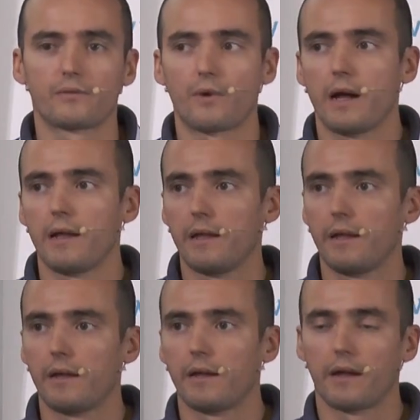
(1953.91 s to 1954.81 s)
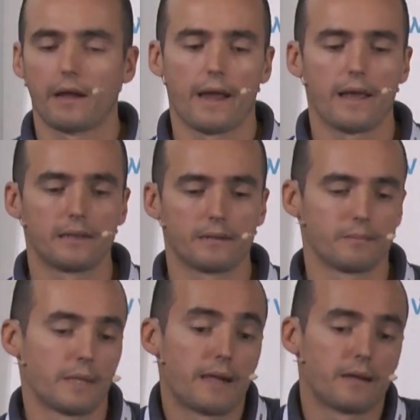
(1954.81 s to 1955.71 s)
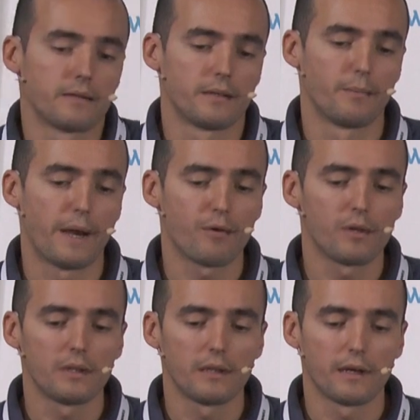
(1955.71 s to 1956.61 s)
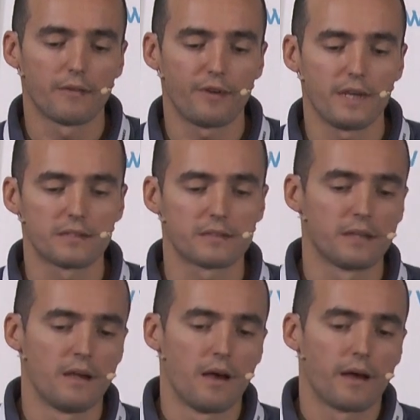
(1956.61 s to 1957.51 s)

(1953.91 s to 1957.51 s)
try manual things.